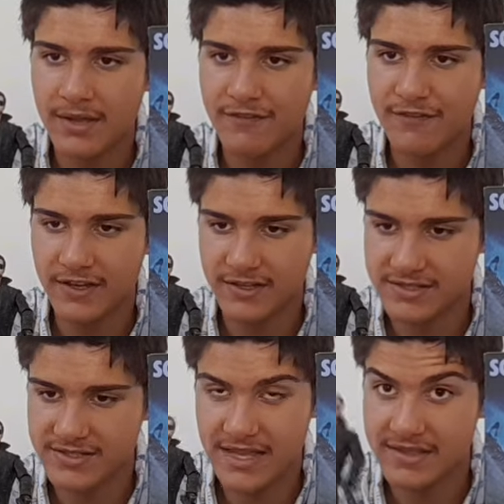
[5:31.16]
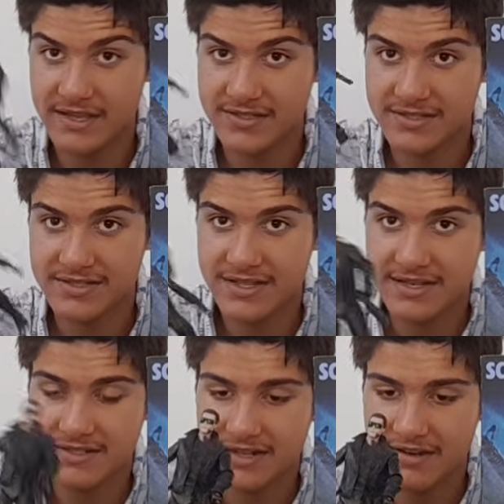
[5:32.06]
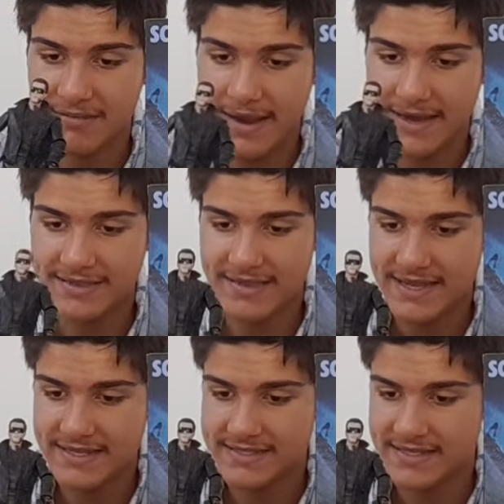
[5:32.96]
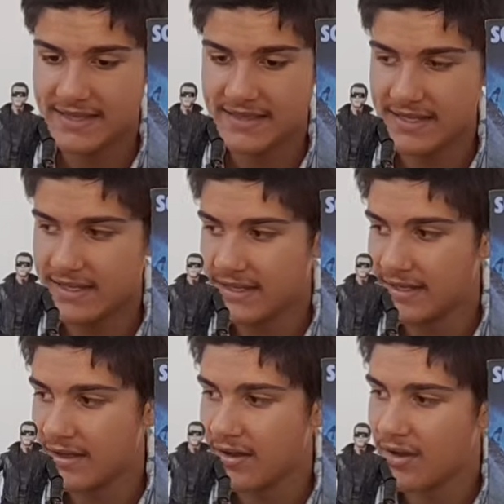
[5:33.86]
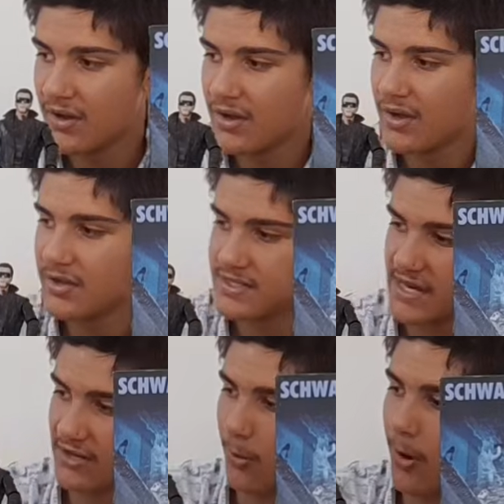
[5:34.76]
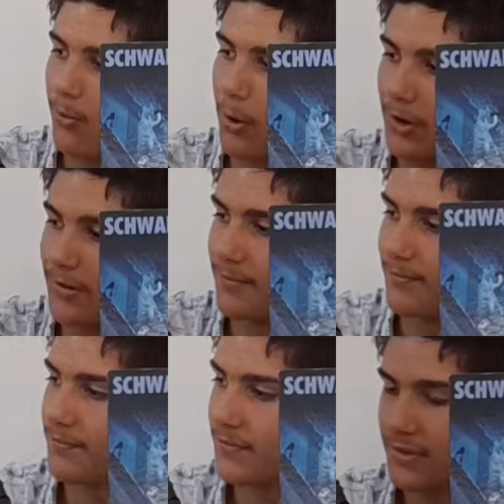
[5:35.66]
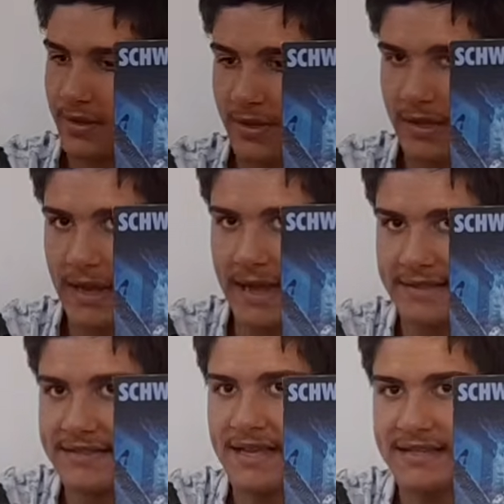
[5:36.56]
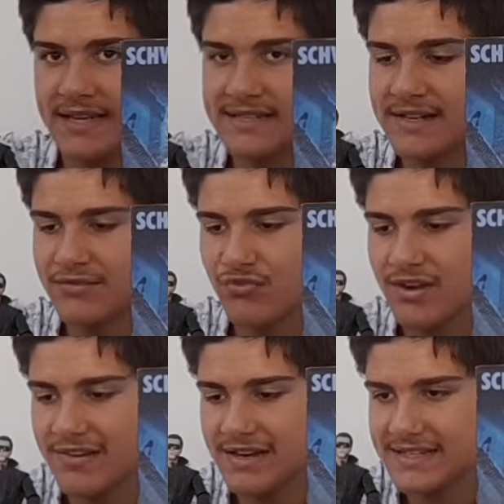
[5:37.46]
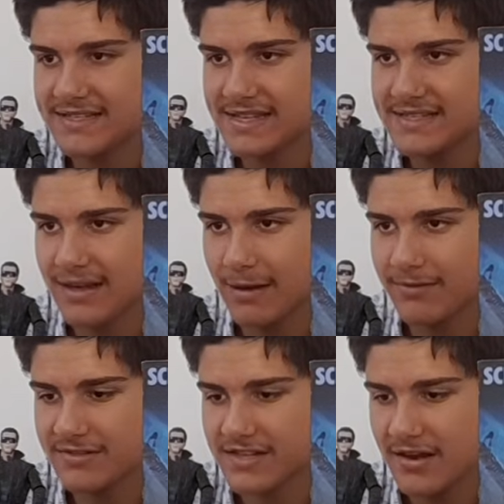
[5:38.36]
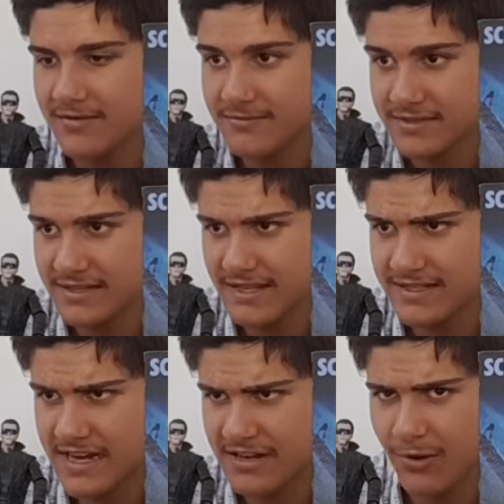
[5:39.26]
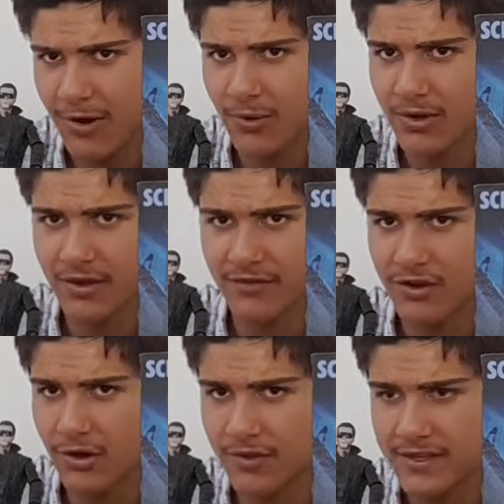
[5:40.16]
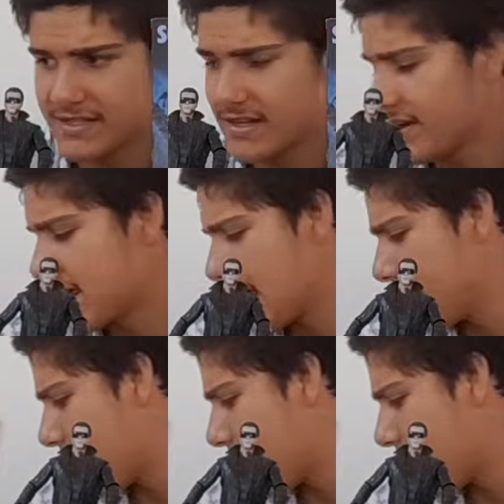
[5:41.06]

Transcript: figures. They just kind of made this in the Tech Noir one. And they did re-release these a couple of times. The Tech Noir one I've got, this guy came